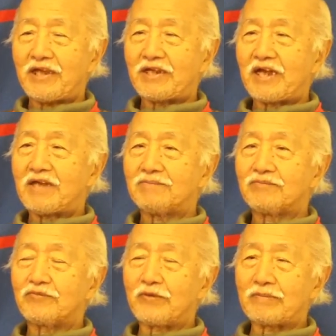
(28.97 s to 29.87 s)
And I
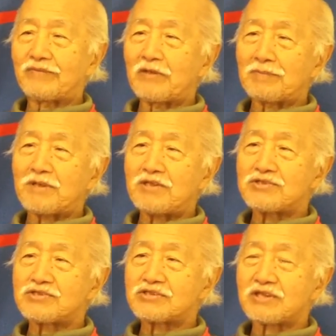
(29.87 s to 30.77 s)
am from the
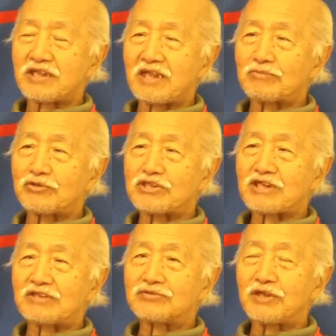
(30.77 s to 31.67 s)
Philippines. I came to
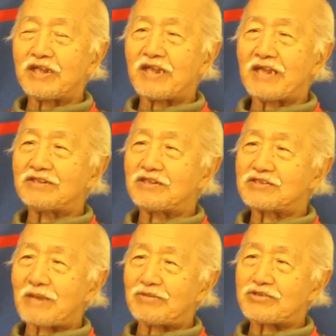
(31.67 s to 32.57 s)
this country in
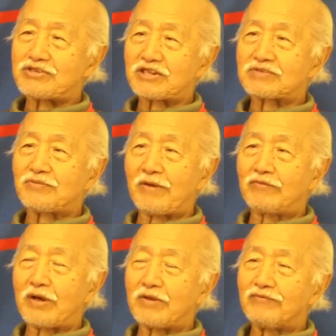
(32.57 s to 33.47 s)
1976,
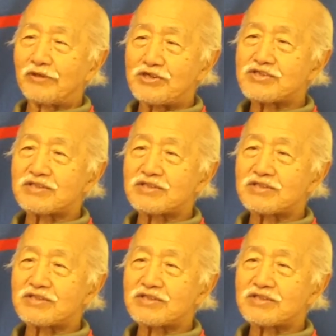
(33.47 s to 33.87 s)
February 1st,